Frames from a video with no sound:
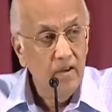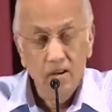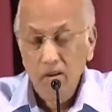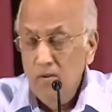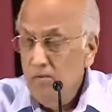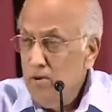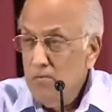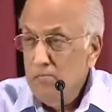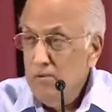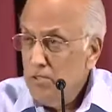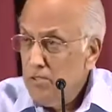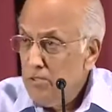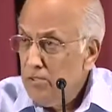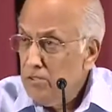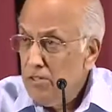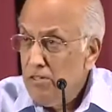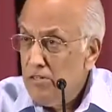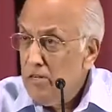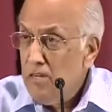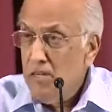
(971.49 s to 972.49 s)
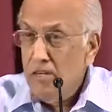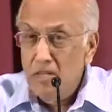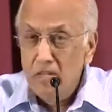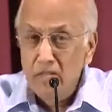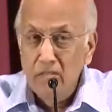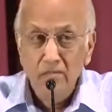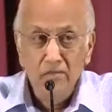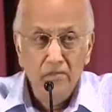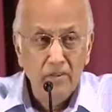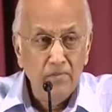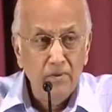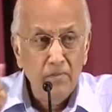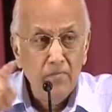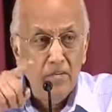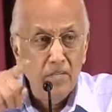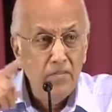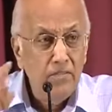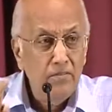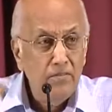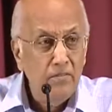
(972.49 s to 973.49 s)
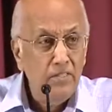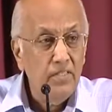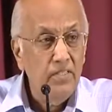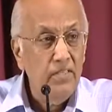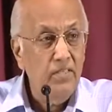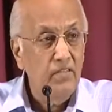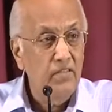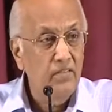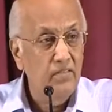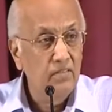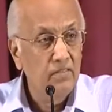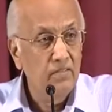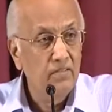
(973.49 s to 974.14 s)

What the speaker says: And you won't be so critical of everybody you see,